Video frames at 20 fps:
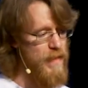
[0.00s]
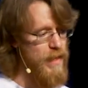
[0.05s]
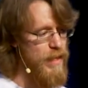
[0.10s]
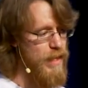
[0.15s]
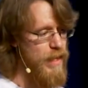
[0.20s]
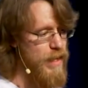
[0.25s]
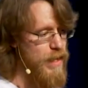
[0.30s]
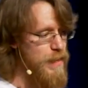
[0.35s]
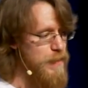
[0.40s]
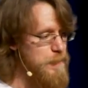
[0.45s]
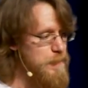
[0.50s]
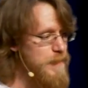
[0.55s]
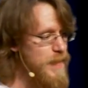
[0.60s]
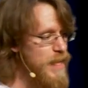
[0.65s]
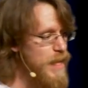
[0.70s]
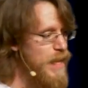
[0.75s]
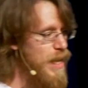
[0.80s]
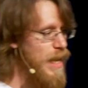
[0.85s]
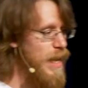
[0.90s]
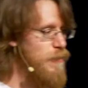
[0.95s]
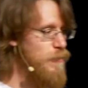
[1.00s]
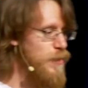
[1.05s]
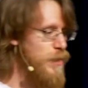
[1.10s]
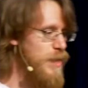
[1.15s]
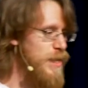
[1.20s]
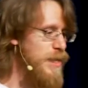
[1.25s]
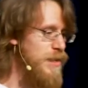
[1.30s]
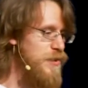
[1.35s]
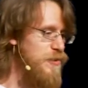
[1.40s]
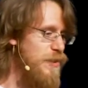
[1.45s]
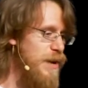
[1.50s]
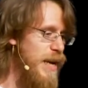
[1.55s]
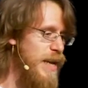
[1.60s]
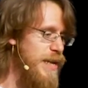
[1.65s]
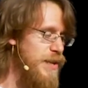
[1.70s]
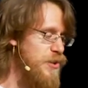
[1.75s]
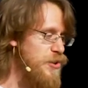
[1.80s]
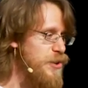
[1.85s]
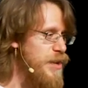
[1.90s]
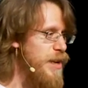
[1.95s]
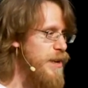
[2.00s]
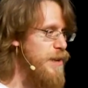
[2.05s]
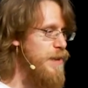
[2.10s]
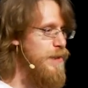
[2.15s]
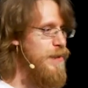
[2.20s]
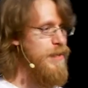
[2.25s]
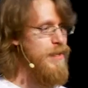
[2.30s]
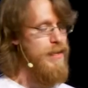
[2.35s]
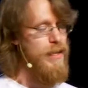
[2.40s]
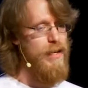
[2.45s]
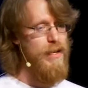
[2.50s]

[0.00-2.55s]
I really try and share